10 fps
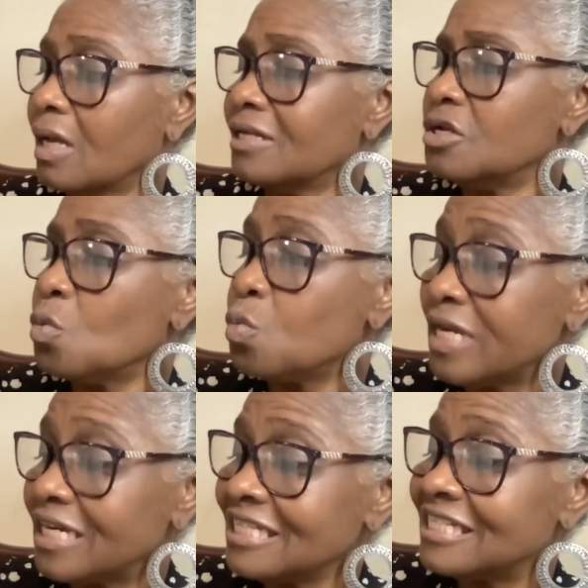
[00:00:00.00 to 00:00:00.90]
The
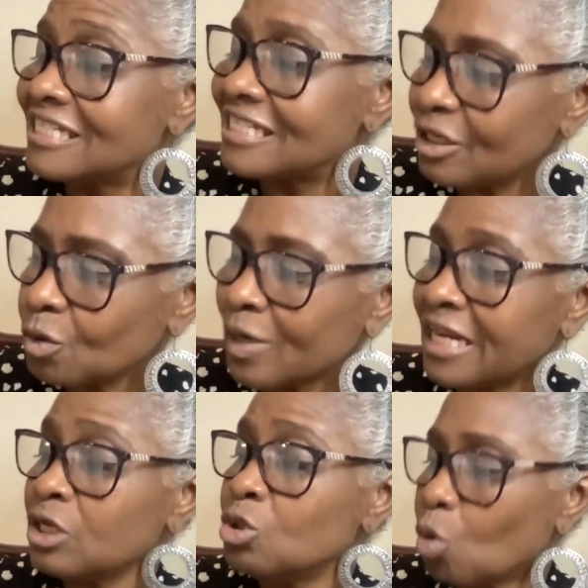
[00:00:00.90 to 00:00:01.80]
wicked sitting where
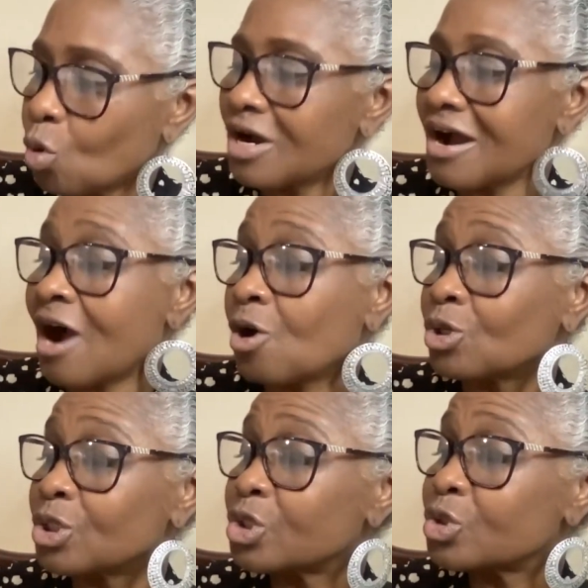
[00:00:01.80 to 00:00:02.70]
they do, I go
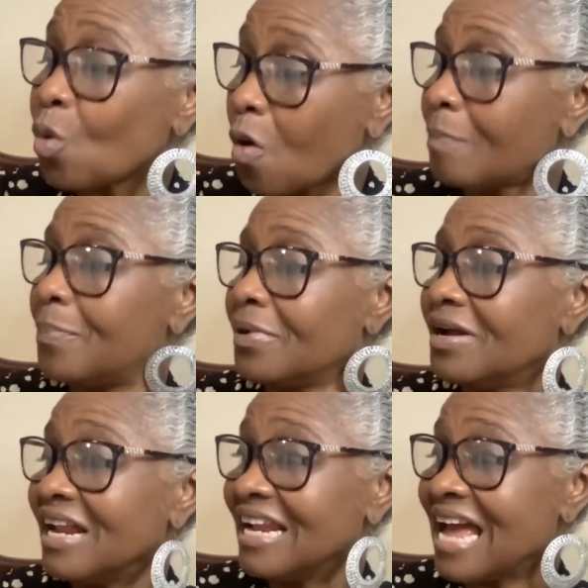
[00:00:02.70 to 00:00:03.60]
show up.
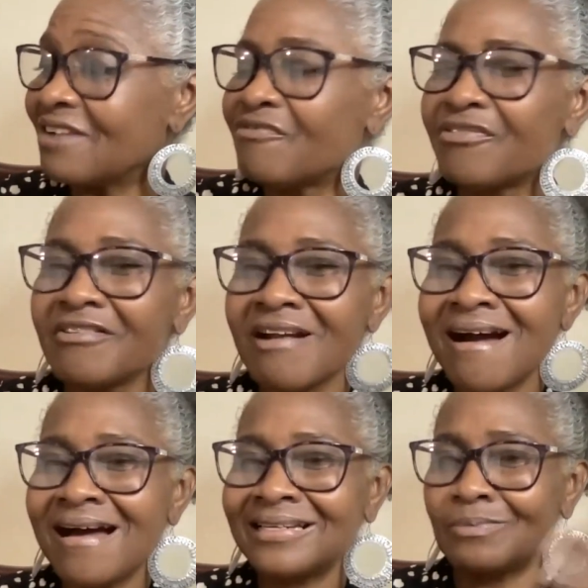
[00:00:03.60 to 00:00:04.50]
Like
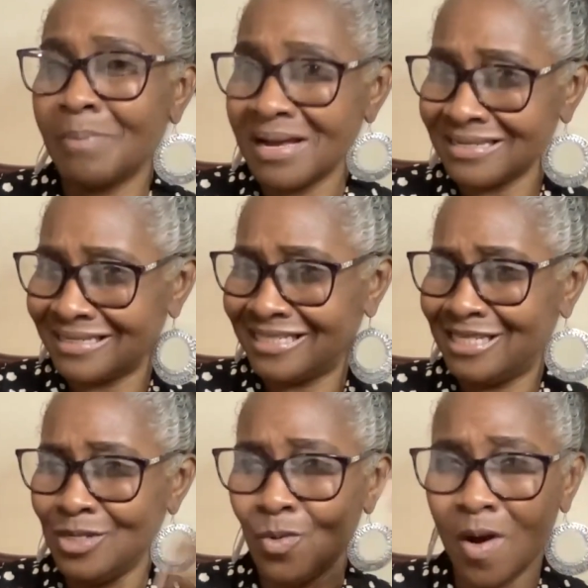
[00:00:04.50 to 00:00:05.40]
frat pan
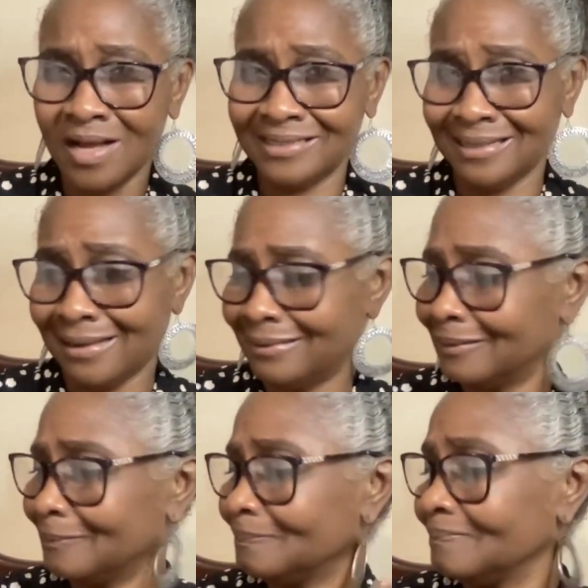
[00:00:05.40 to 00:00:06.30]
seawater.
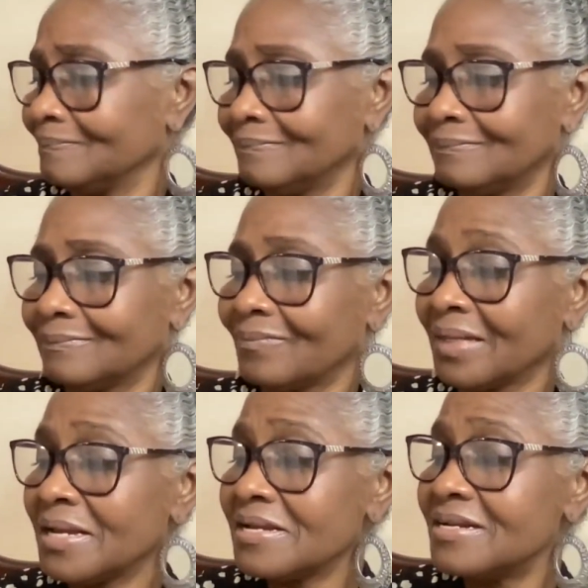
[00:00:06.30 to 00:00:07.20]

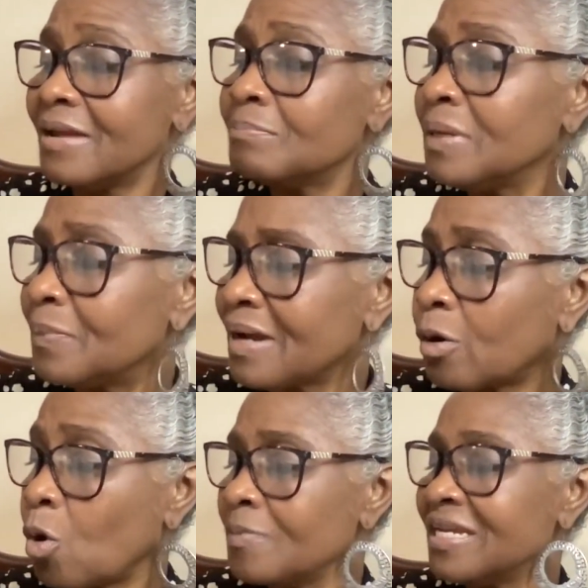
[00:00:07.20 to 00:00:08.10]
Them people are
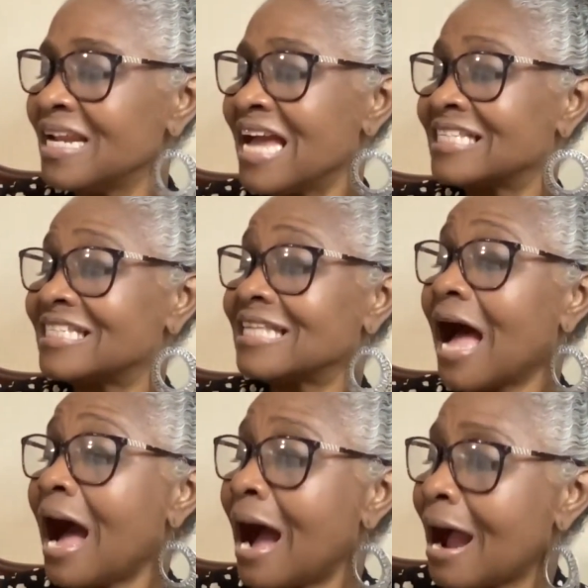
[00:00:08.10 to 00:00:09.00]
coming like
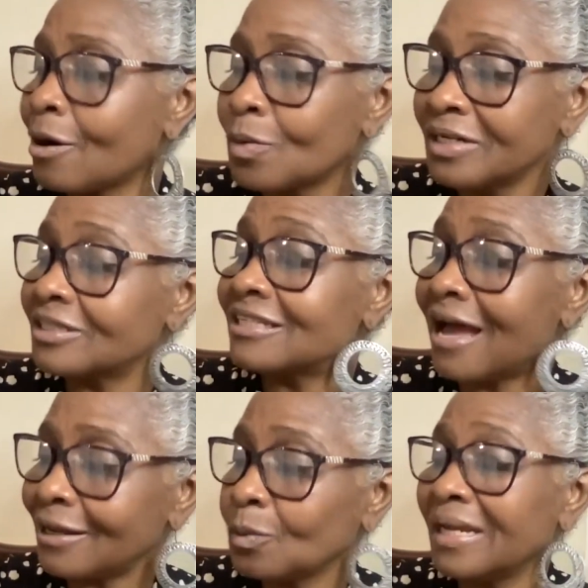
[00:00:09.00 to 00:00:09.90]
star when a
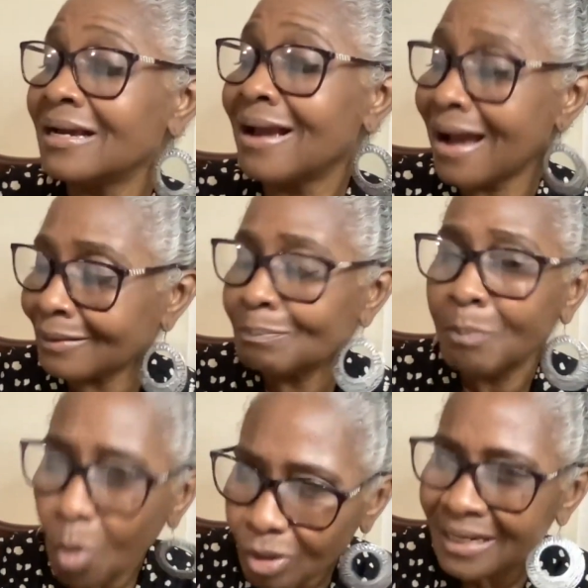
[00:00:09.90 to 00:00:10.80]
tan where God
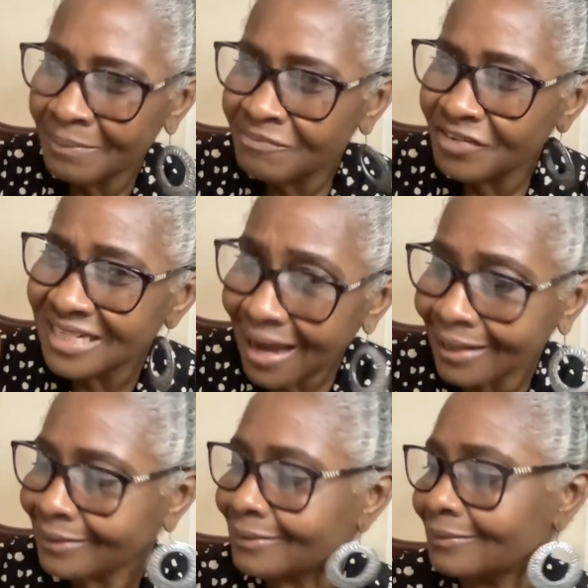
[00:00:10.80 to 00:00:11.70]
put them fit
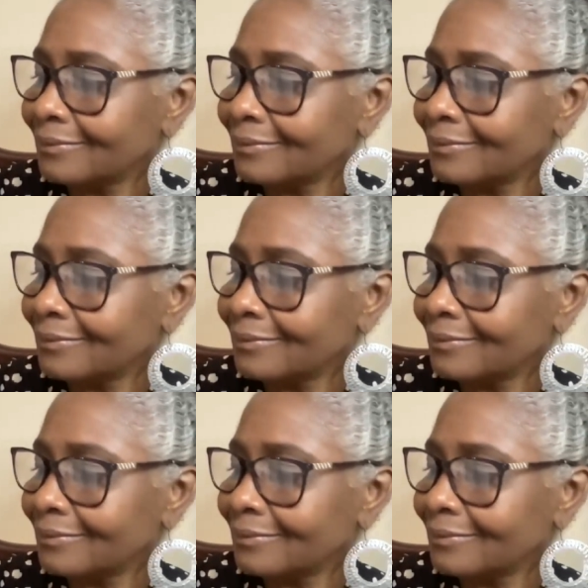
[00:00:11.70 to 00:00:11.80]
tan.